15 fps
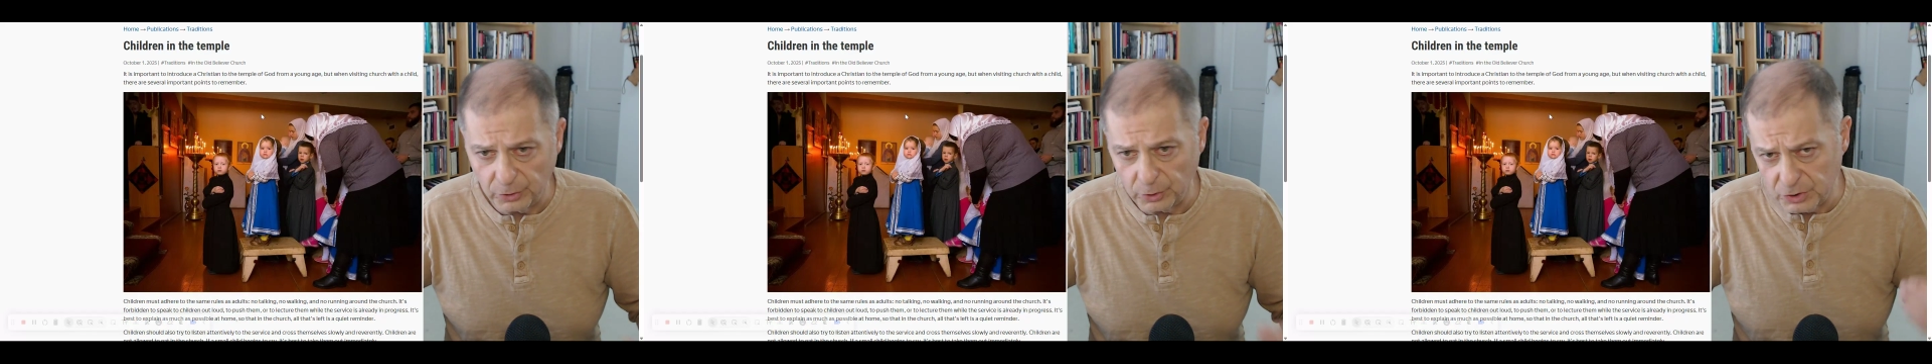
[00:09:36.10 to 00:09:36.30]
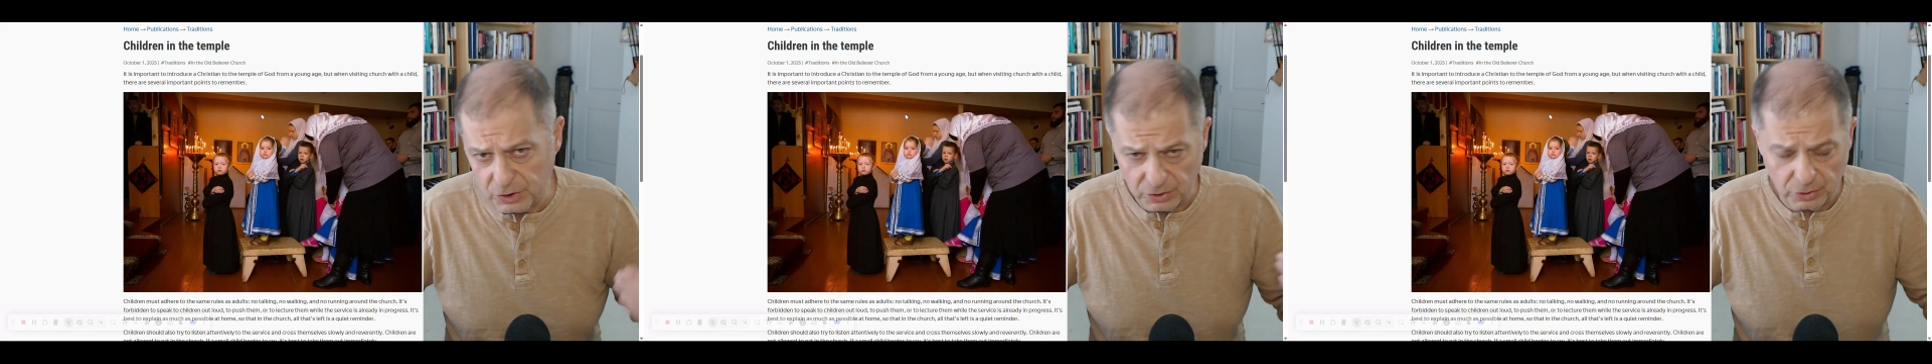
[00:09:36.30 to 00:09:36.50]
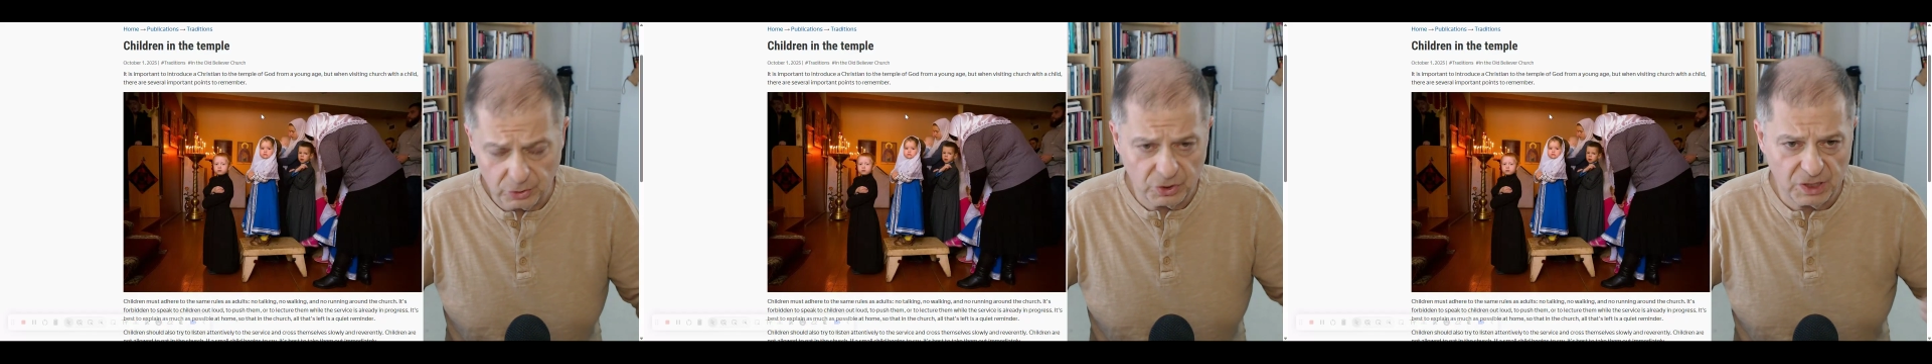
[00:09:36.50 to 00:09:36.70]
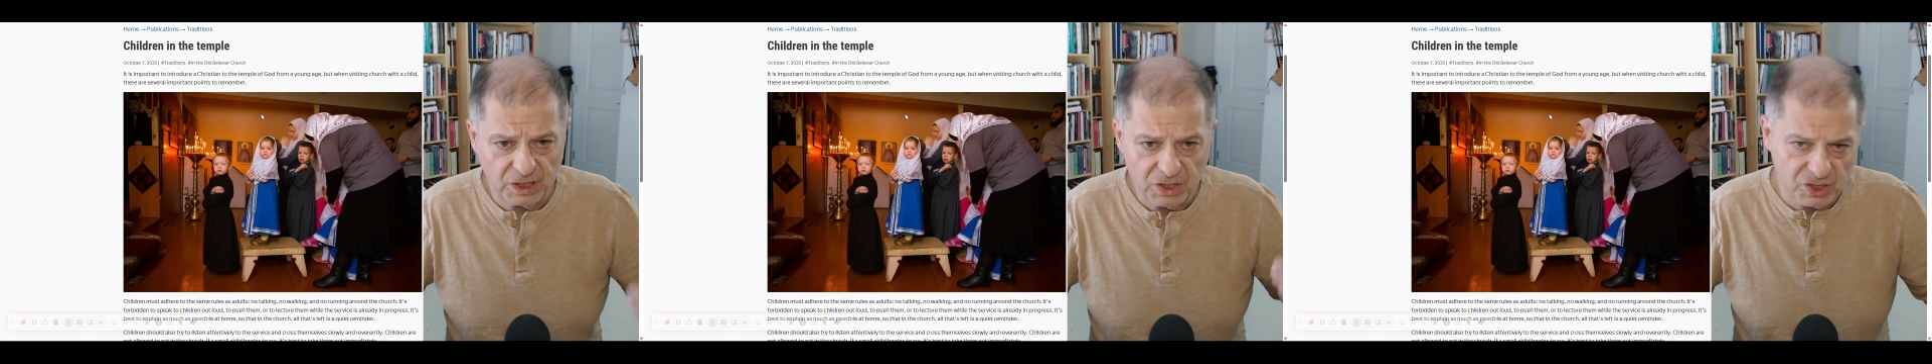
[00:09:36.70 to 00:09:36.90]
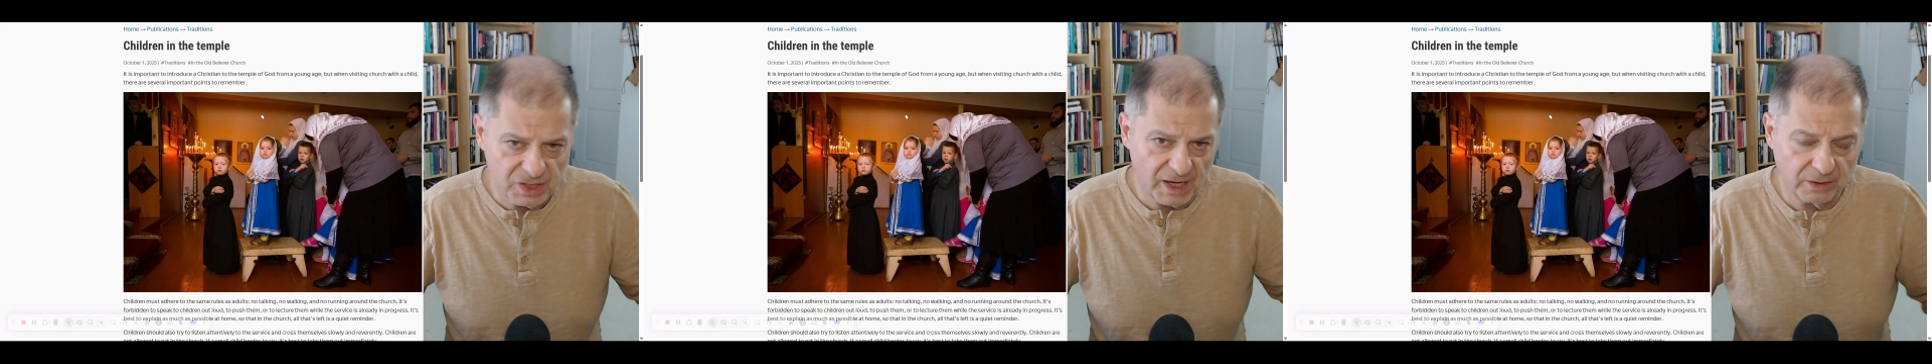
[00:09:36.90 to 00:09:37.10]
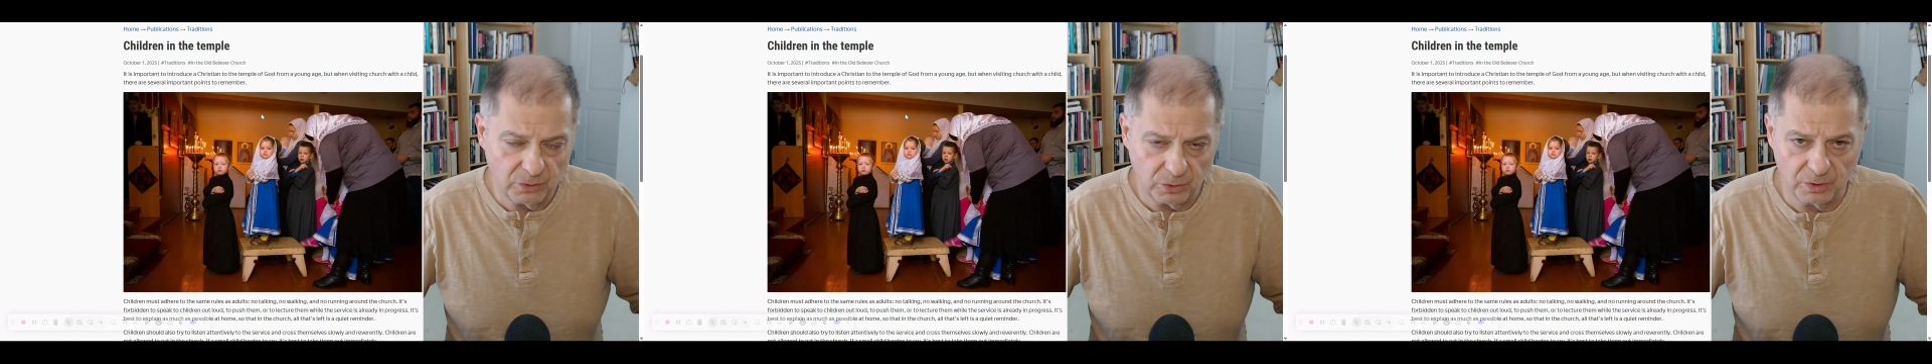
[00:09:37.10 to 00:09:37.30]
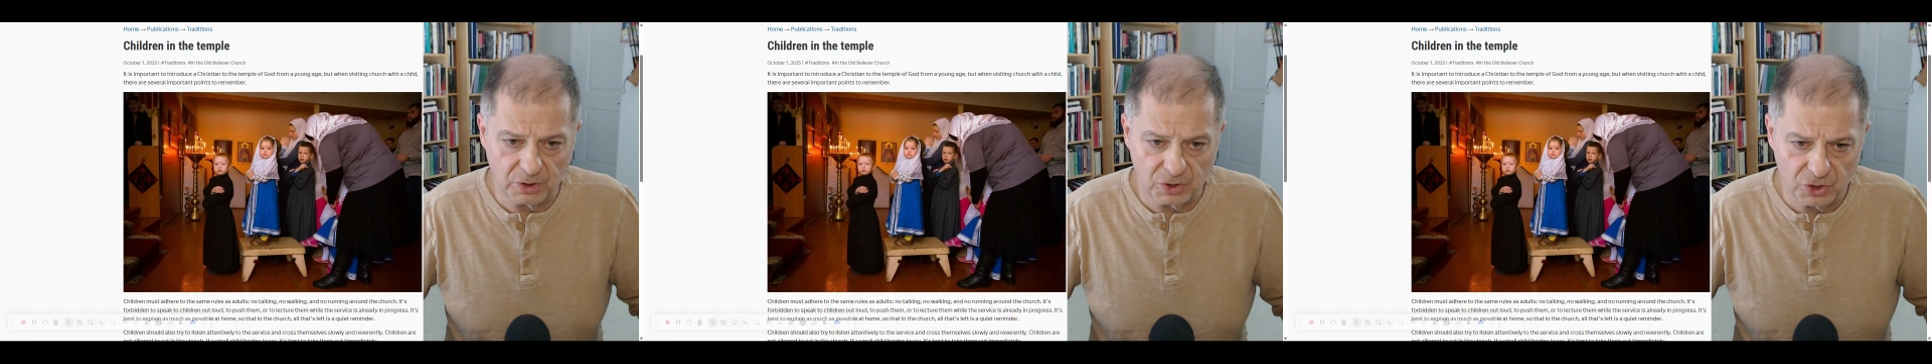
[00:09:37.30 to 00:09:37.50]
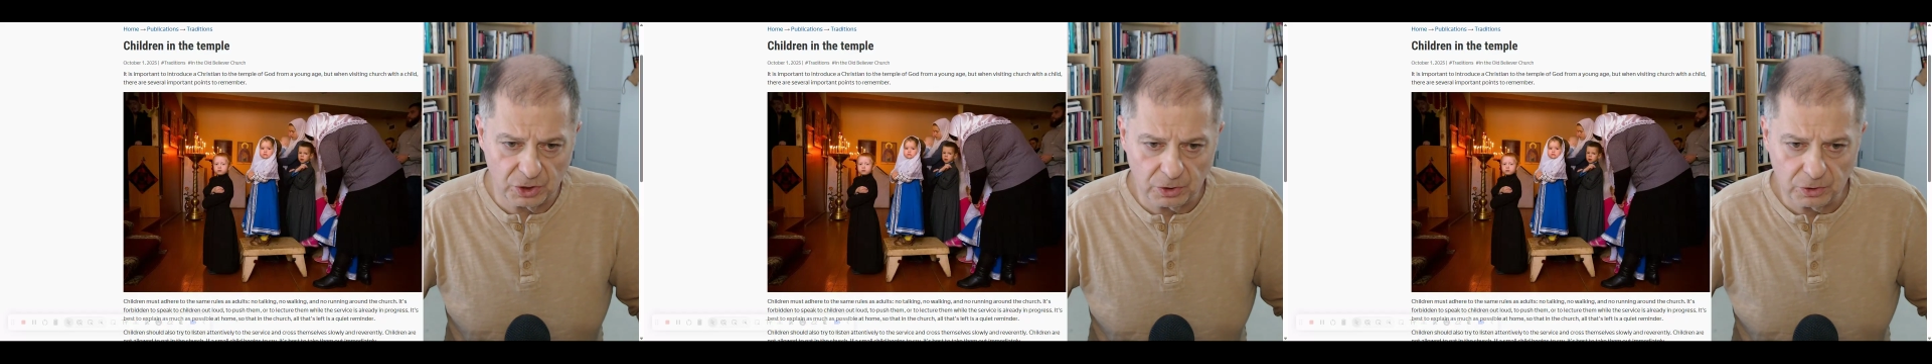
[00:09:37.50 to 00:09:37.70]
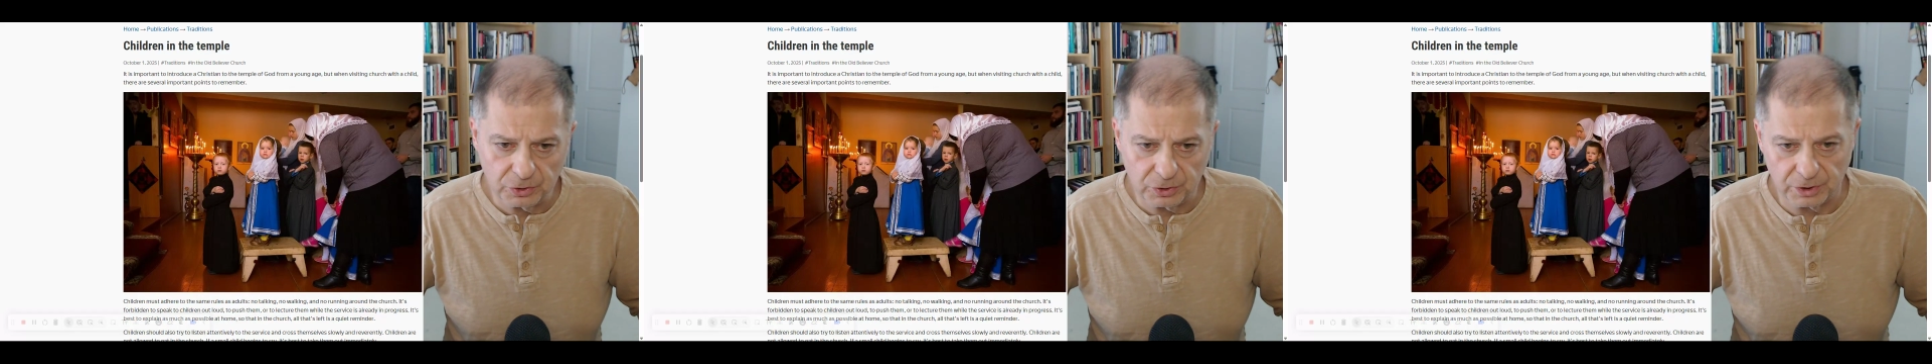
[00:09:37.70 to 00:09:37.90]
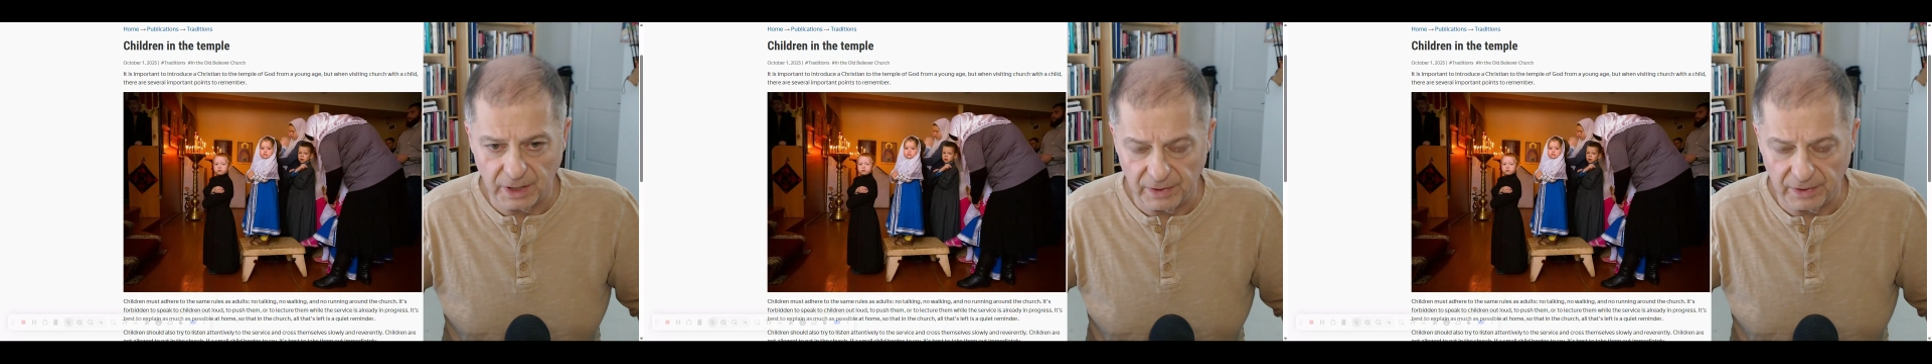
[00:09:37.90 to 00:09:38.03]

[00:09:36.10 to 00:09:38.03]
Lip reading: you teach that to the children,